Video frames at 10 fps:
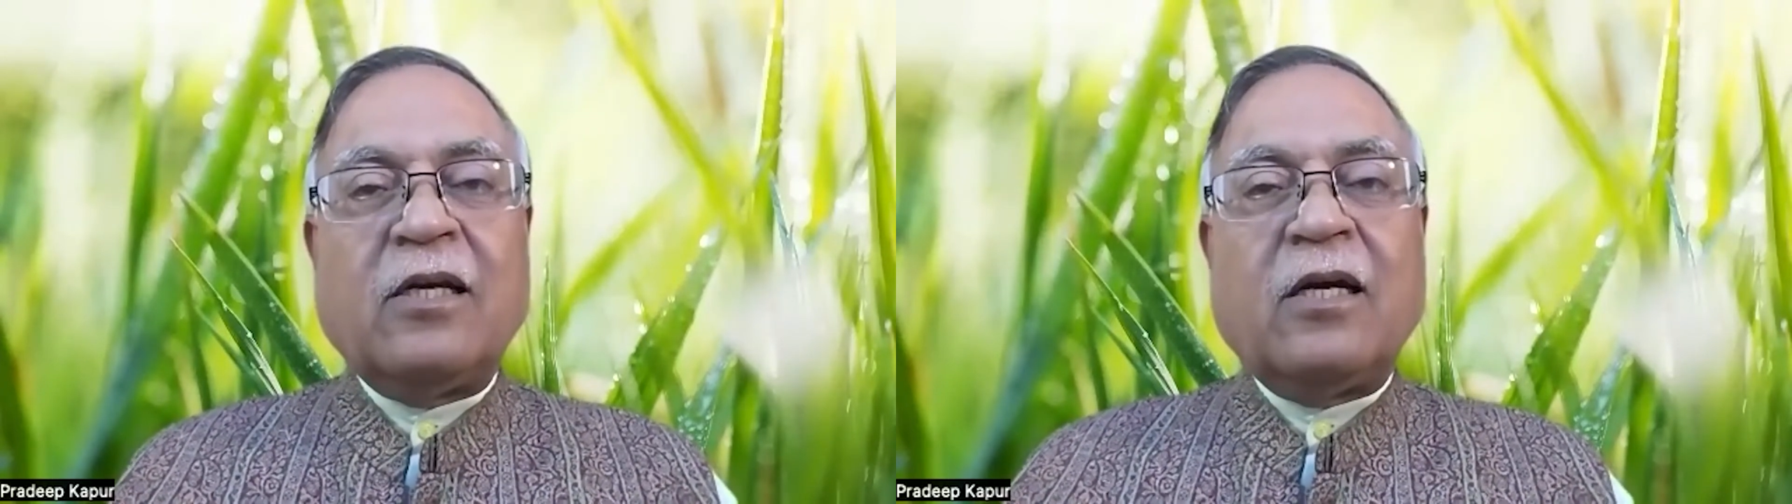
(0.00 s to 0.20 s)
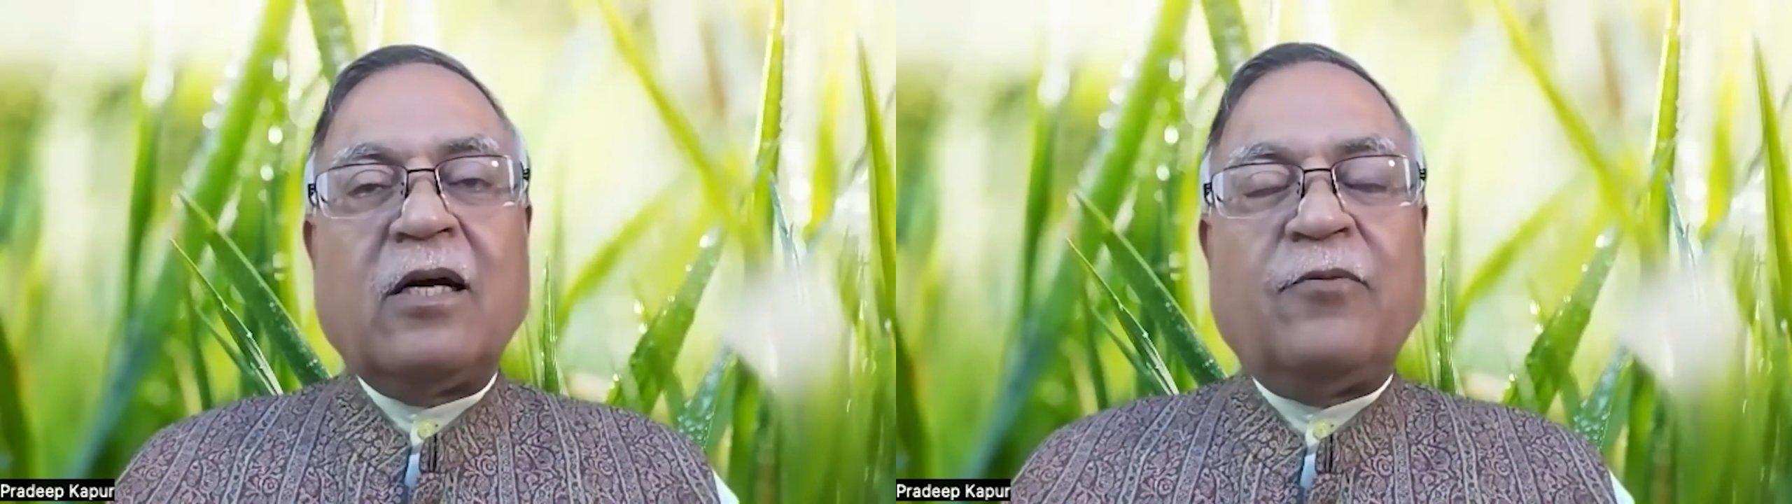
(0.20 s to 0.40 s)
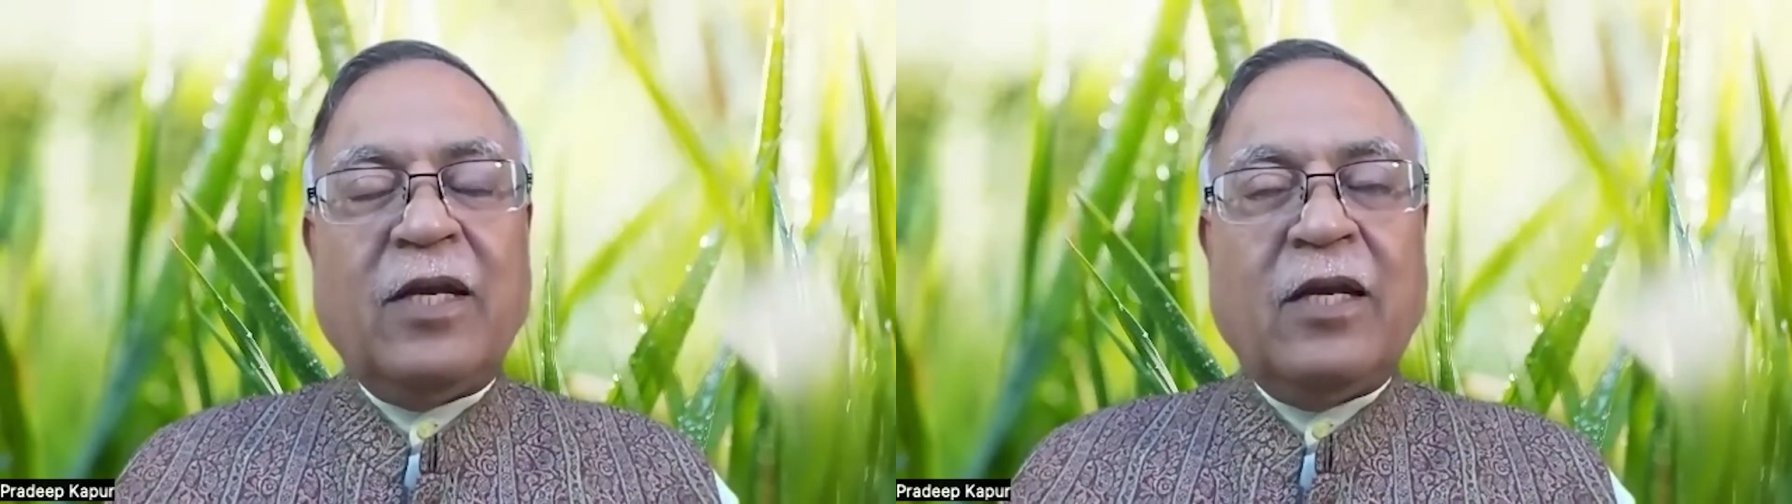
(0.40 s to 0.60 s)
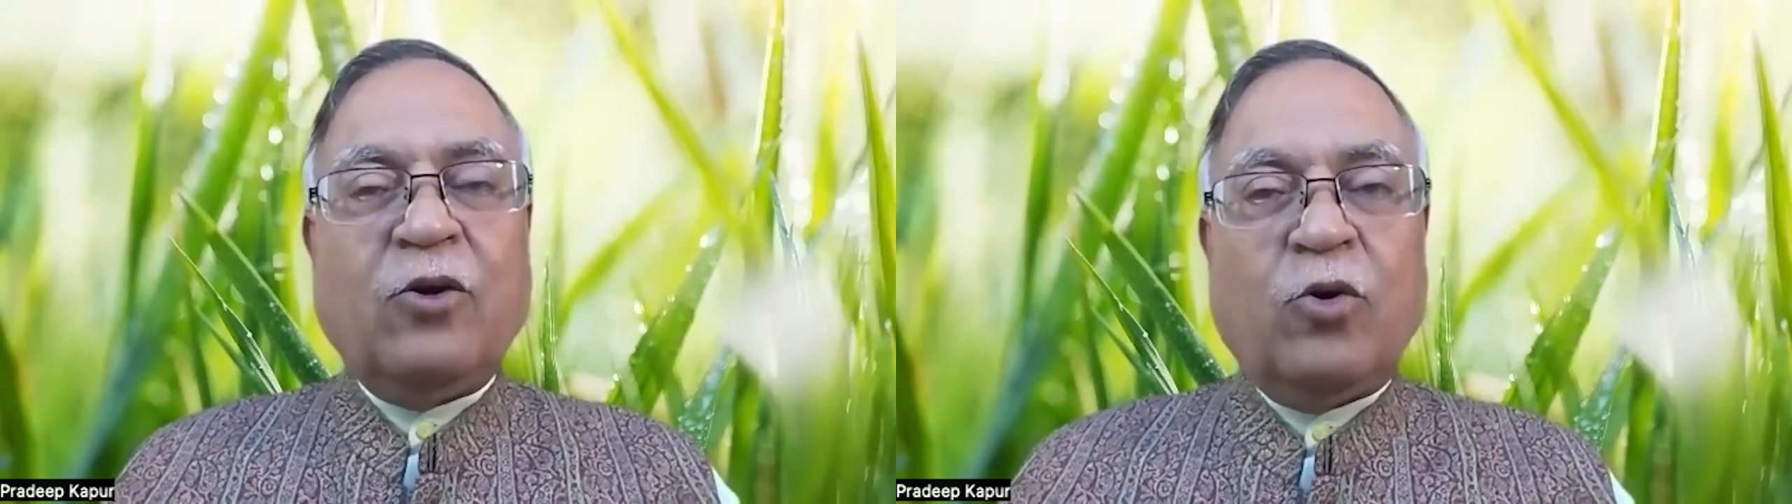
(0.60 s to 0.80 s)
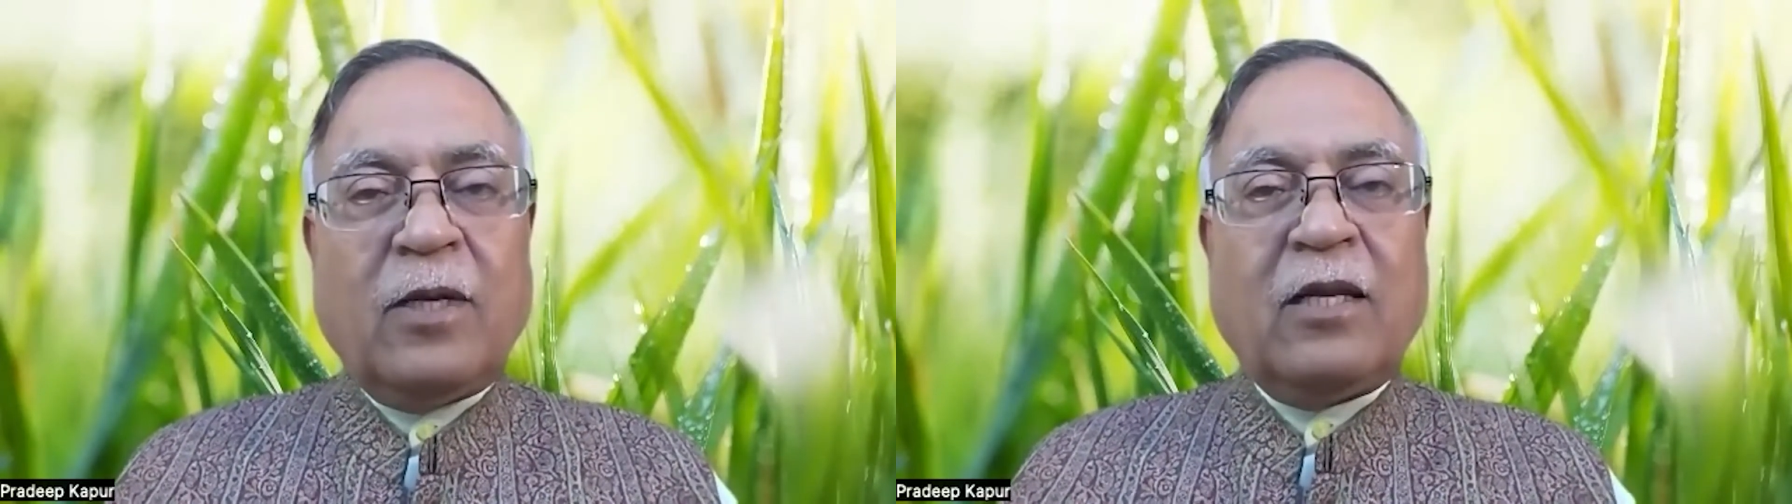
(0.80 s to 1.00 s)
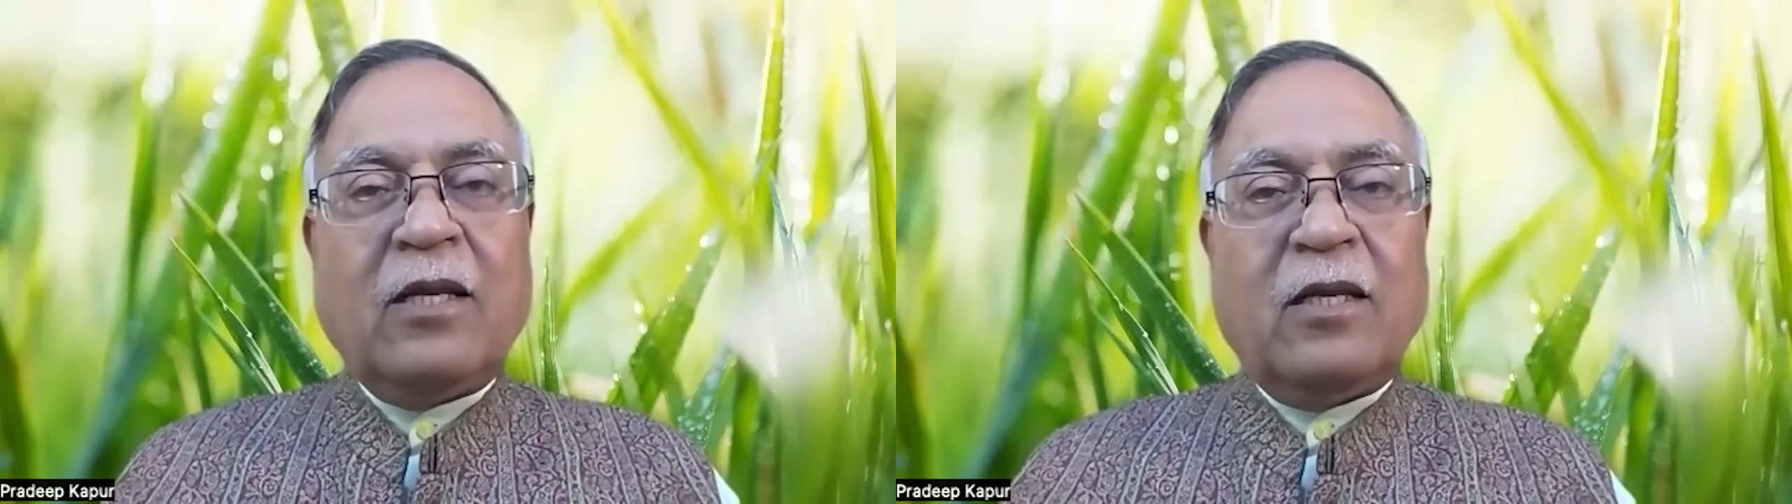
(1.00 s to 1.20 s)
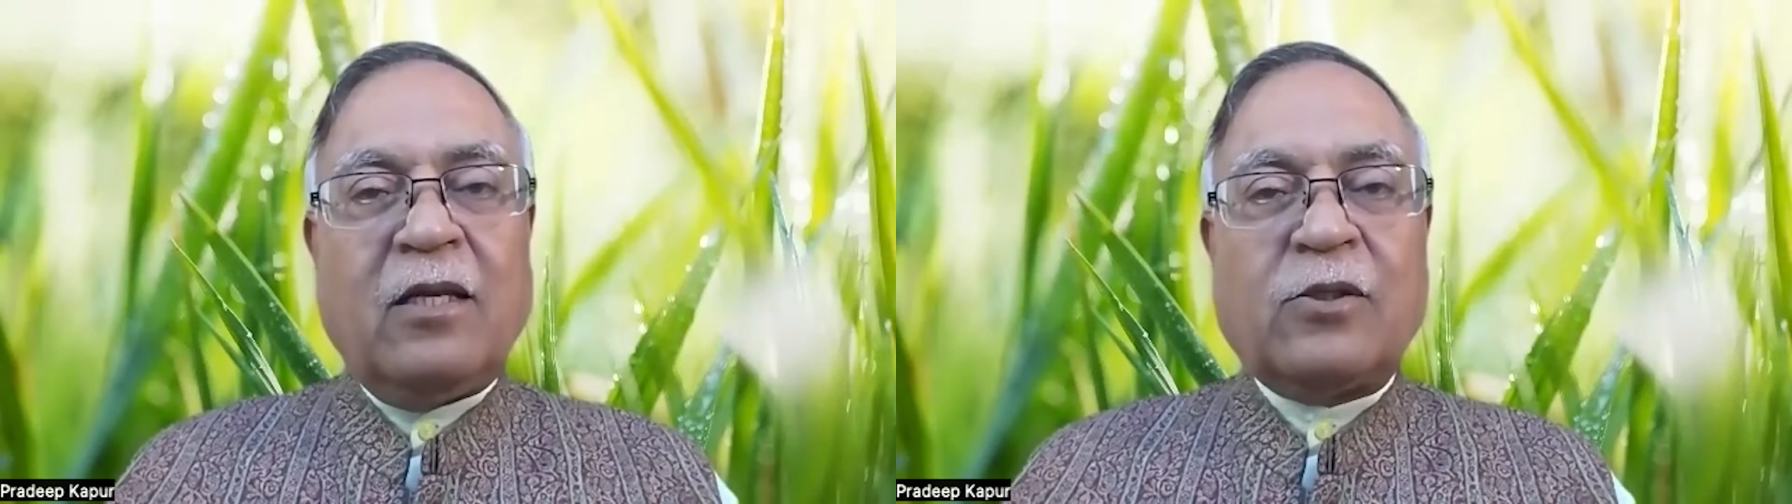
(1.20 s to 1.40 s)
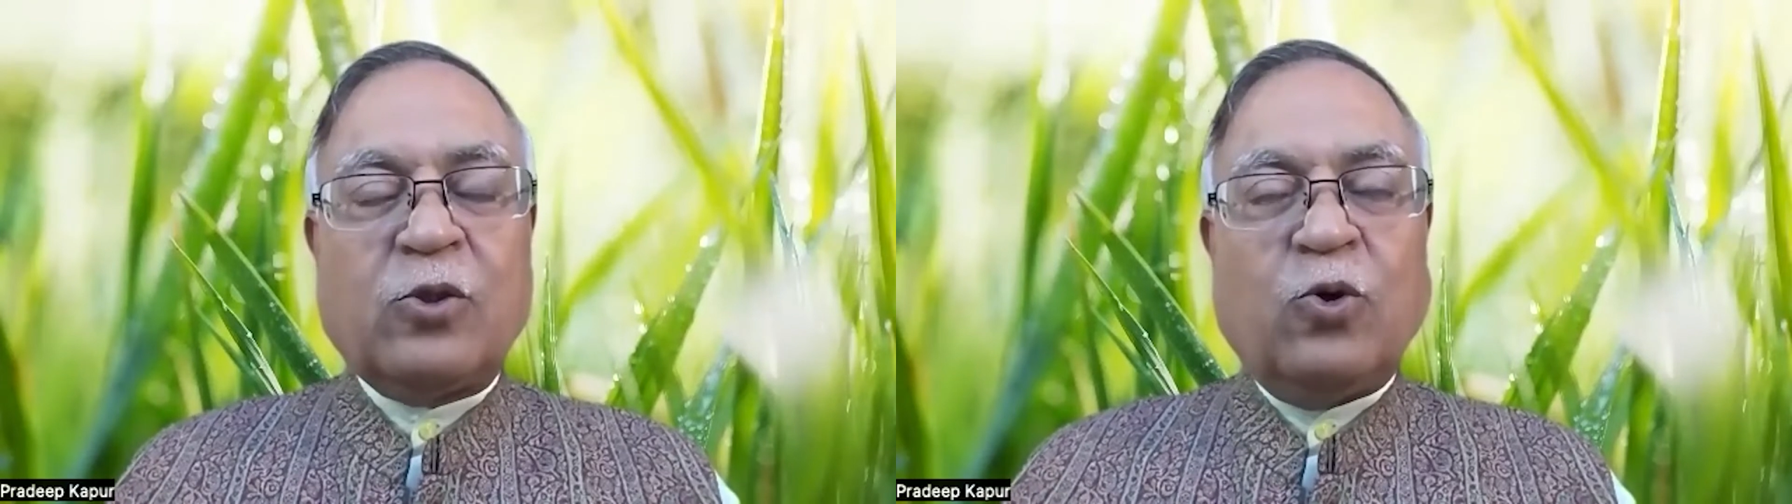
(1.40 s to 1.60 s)
a very noble
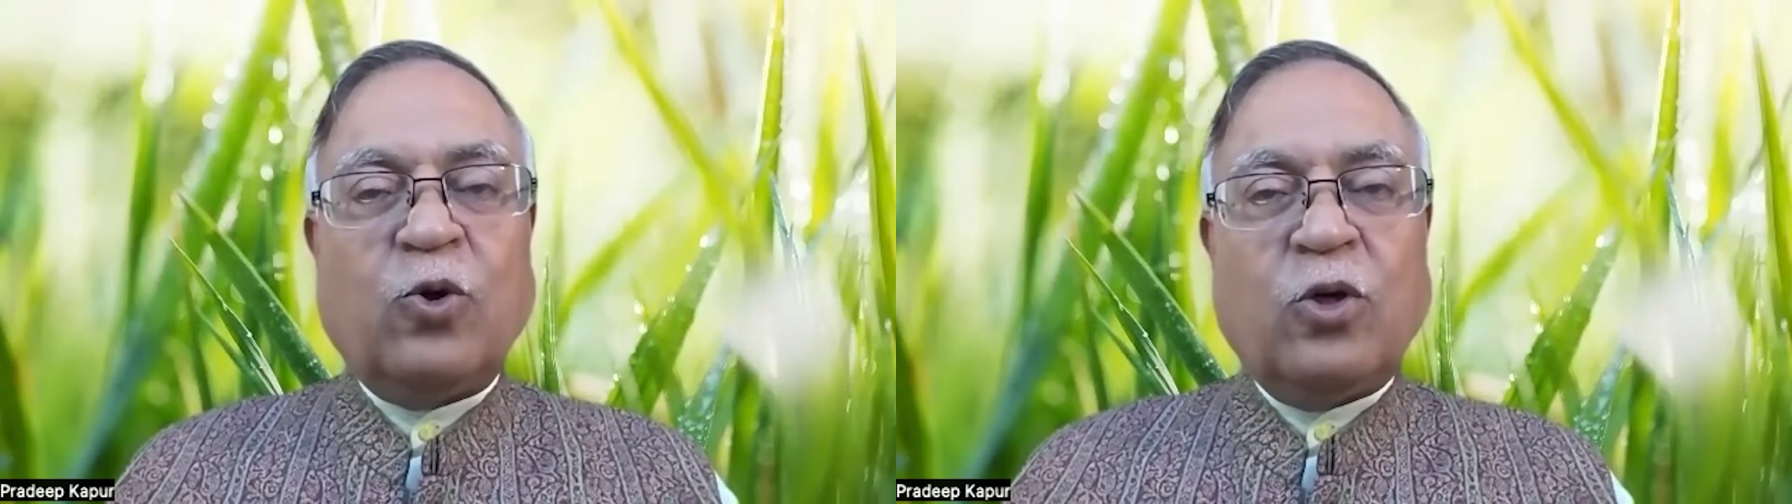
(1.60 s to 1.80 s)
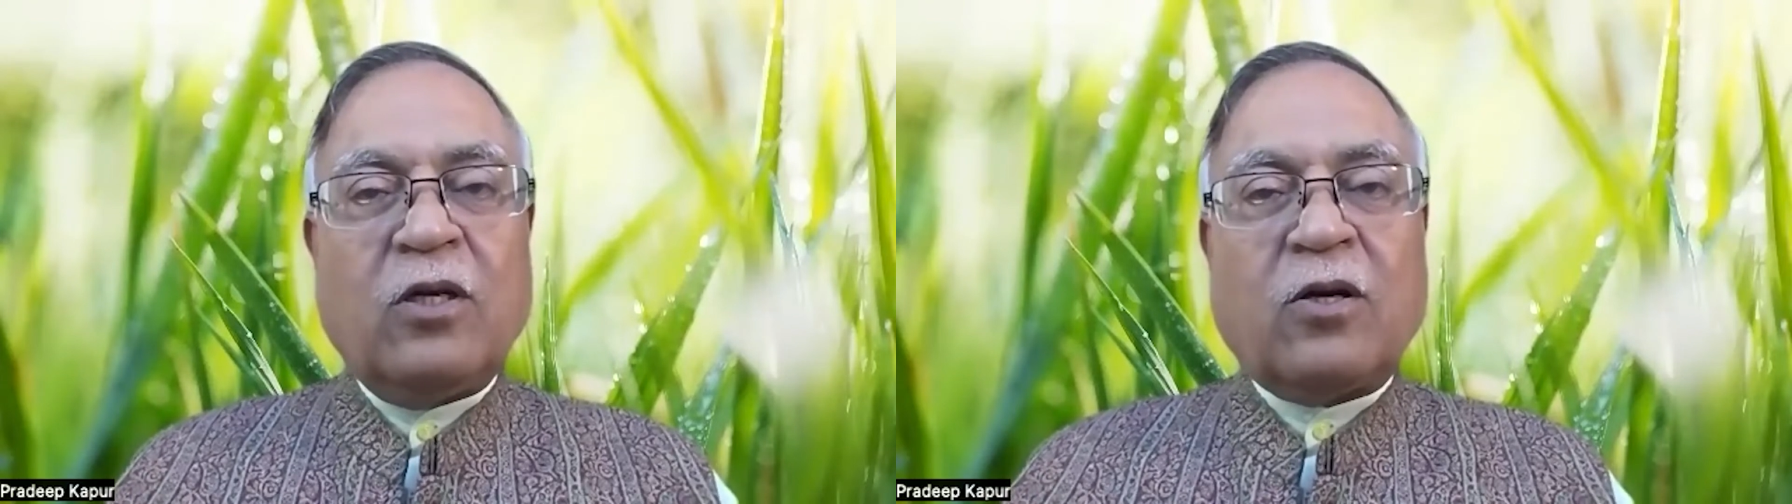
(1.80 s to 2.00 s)
soul